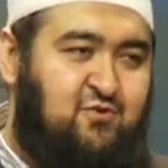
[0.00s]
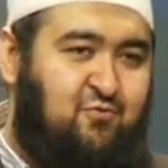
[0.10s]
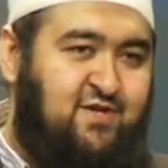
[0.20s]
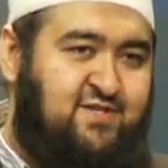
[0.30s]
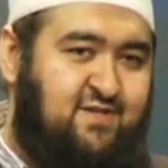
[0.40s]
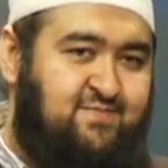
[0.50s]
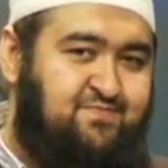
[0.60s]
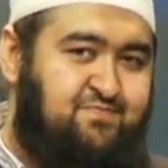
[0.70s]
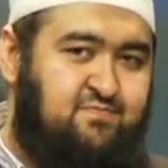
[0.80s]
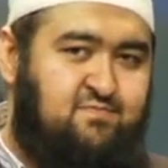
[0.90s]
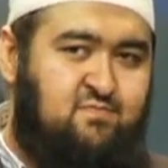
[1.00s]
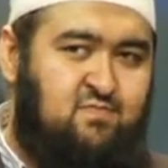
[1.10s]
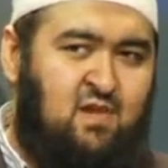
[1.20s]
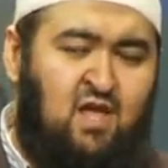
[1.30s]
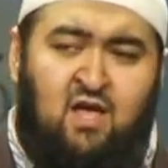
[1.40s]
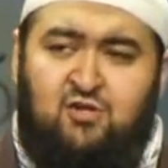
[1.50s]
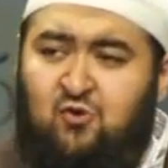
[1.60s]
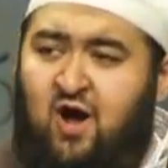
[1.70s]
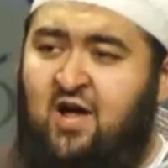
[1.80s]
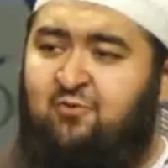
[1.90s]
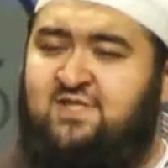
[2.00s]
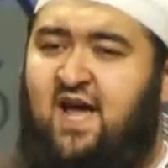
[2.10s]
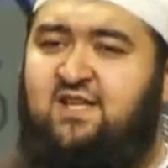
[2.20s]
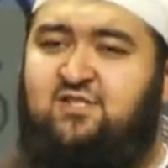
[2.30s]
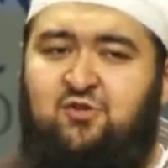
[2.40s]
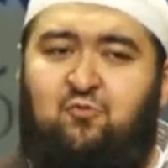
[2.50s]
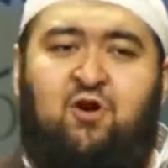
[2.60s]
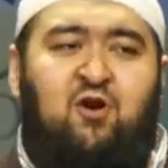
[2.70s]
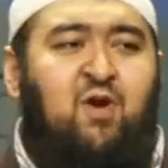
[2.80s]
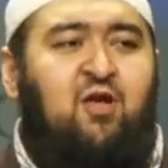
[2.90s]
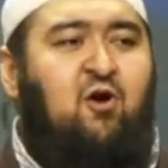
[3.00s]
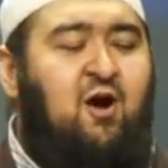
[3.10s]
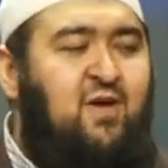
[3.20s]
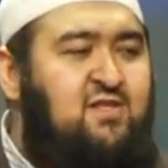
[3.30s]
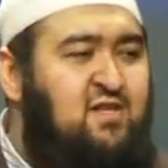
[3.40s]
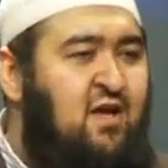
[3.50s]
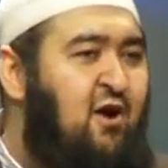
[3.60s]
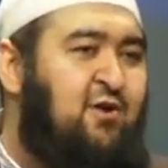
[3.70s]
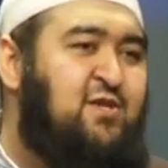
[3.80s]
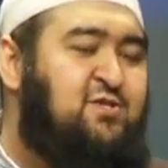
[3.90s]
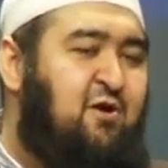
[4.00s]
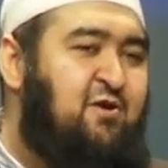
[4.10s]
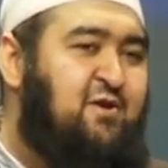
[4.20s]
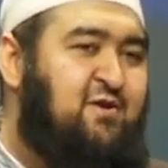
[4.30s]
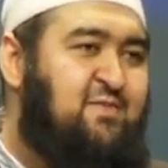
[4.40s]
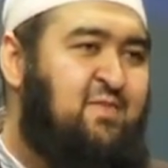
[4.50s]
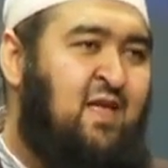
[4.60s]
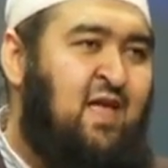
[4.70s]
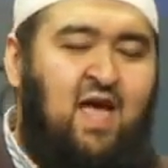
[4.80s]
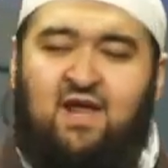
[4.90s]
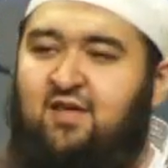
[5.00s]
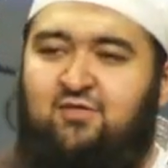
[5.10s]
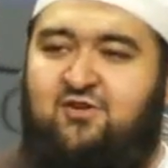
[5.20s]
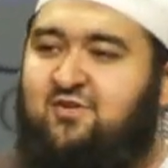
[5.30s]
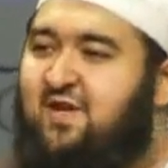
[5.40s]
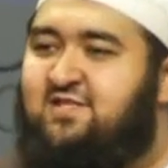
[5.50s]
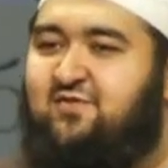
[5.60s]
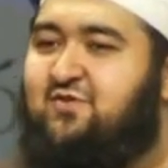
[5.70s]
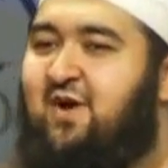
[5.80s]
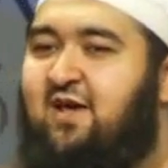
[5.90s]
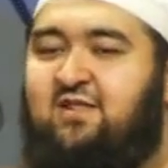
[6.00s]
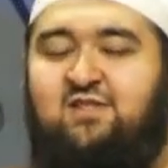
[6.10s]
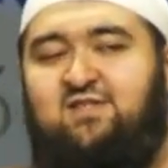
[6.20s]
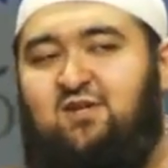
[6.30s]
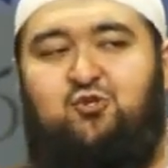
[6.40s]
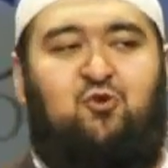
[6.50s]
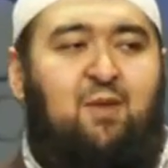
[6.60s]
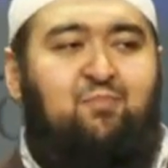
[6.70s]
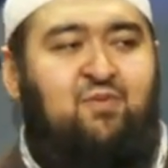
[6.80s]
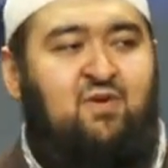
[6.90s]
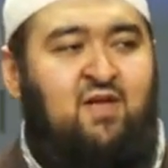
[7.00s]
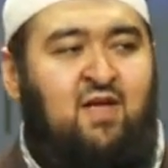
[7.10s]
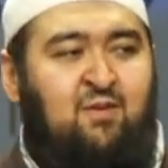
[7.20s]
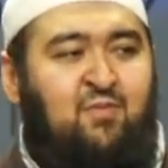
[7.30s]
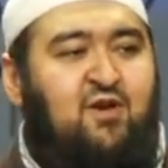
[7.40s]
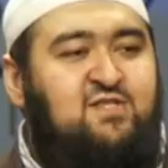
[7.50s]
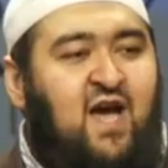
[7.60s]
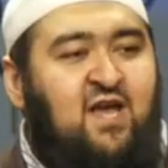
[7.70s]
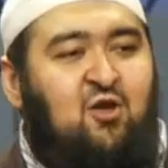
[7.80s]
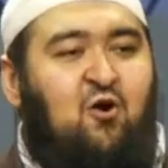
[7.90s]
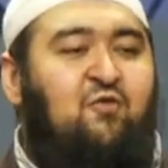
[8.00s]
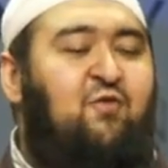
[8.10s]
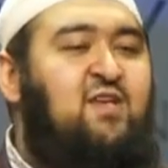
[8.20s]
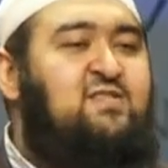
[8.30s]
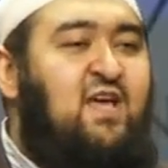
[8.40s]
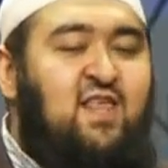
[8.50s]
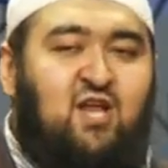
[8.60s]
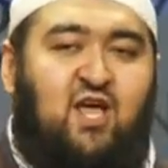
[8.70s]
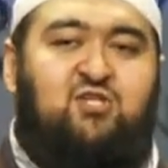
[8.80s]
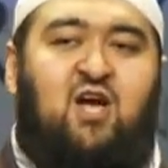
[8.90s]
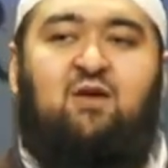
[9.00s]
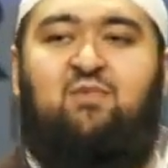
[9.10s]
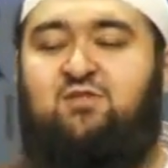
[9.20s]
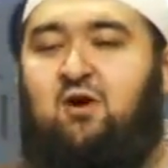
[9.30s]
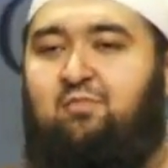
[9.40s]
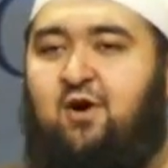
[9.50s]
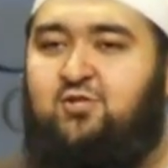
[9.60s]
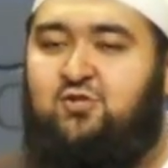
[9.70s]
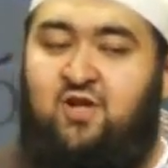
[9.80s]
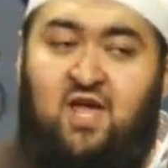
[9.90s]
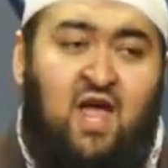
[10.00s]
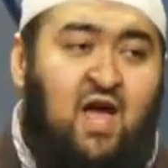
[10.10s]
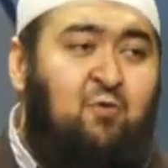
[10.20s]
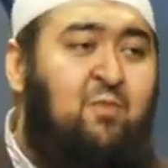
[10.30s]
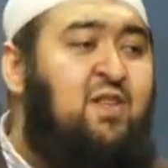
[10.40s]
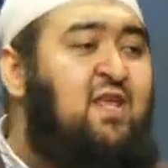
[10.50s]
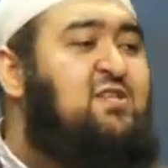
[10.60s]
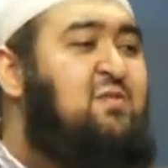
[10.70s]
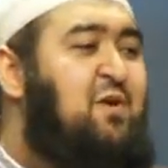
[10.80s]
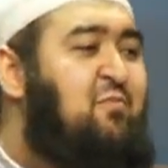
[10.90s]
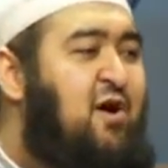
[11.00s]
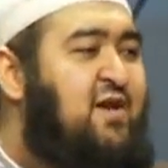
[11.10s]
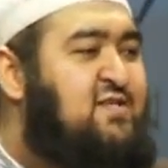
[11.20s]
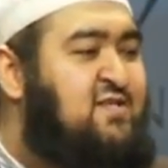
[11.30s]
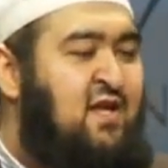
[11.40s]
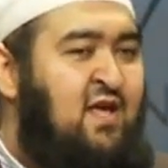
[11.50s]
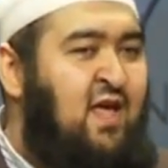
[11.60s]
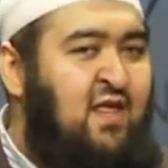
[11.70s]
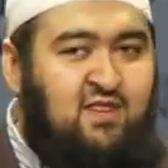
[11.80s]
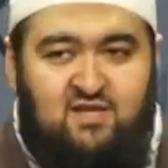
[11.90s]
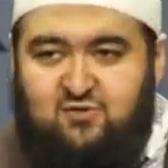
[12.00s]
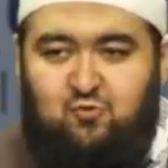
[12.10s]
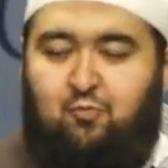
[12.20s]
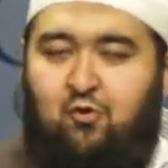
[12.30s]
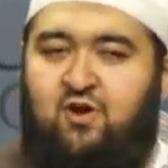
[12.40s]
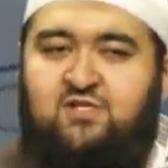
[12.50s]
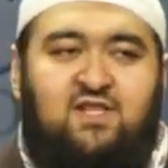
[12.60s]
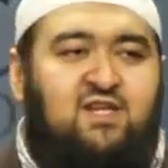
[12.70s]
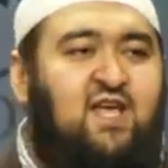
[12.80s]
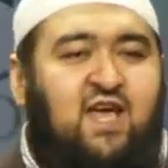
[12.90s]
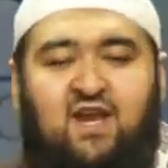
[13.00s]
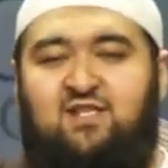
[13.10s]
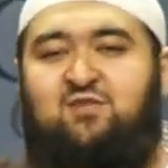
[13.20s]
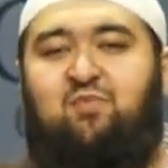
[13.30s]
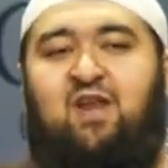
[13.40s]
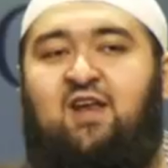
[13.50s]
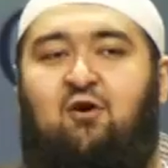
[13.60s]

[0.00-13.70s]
towards them. So I was asking them, what are my comments on this article? And I thought to myself, subhanAllah, this is a trap. Because I know if I say that hijab is compulsory and women need to be modest, this reporter is going to take it and spread it